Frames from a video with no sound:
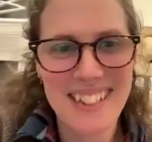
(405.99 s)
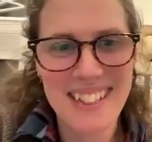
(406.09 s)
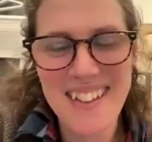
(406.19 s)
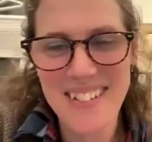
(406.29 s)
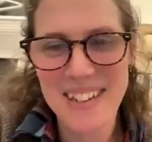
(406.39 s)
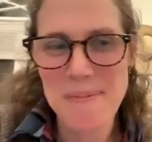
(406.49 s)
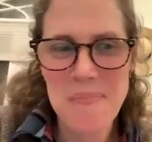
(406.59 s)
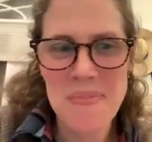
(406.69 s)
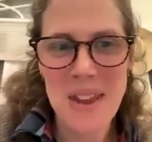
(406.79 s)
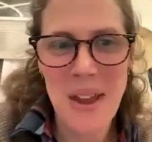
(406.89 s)
I love it.
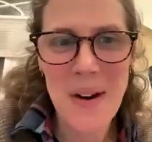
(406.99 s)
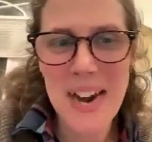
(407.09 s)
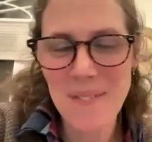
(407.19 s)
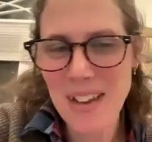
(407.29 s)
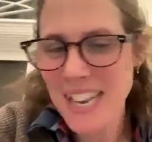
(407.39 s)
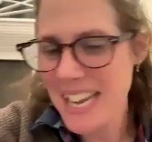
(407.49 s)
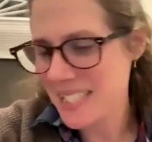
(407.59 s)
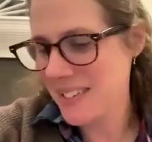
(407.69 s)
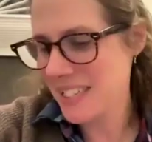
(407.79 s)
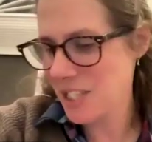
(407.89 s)
All right, one
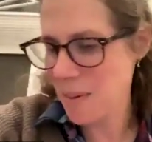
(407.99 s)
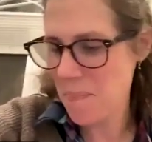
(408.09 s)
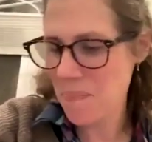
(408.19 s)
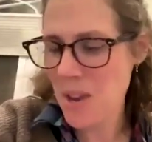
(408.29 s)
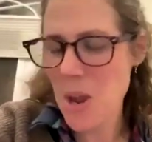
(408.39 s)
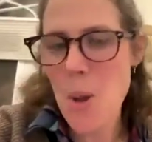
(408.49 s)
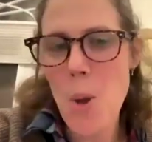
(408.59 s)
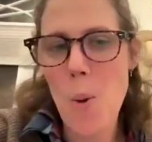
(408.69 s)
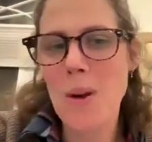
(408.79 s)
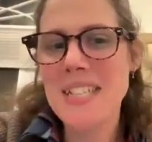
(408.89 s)
last question.
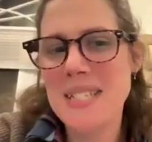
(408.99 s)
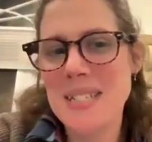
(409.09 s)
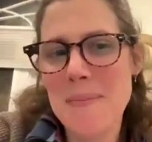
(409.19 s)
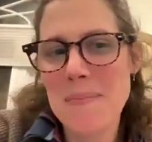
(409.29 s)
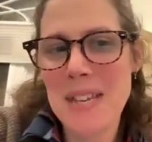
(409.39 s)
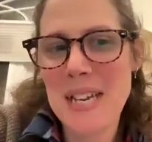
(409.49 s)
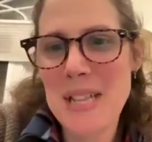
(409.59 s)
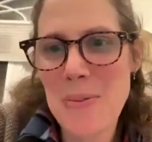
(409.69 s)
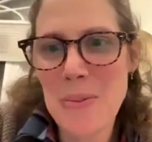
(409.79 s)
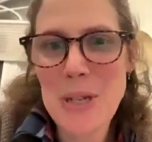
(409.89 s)
What's
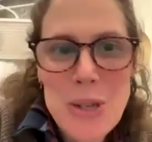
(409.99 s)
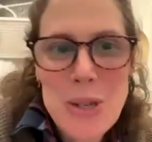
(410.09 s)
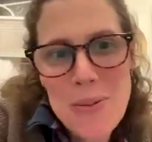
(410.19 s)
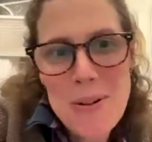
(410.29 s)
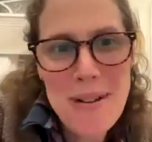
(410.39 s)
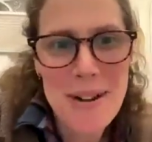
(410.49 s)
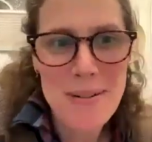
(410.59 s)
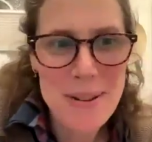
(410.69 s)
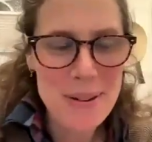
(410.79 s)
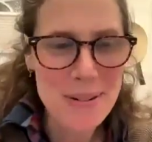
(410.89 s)
something that we should know
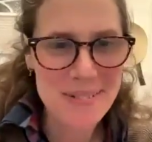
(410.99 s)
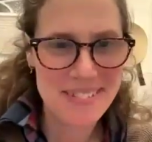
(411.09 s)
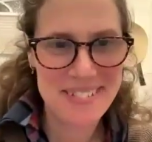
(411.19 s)
about you?